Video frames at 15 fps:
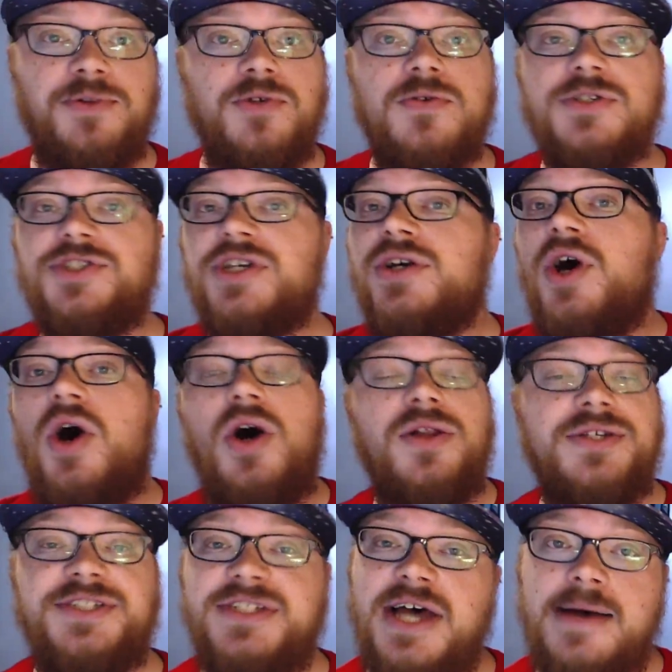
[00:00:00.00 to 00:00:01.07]
lures on all
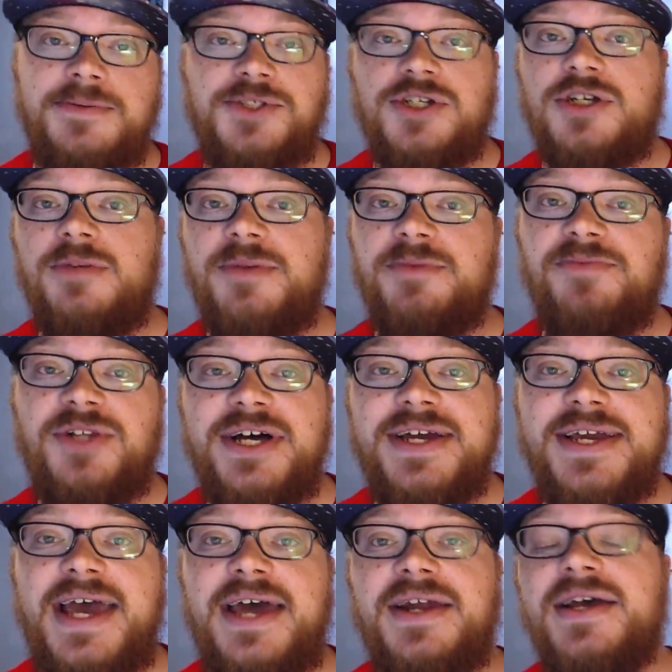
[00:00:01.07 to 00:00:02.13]
the stops you're going to be
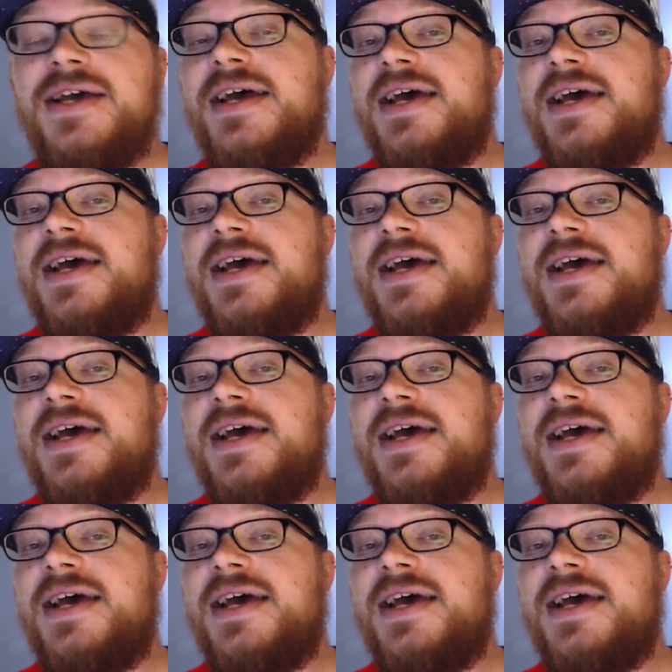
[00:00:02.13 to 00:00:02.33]
playing at,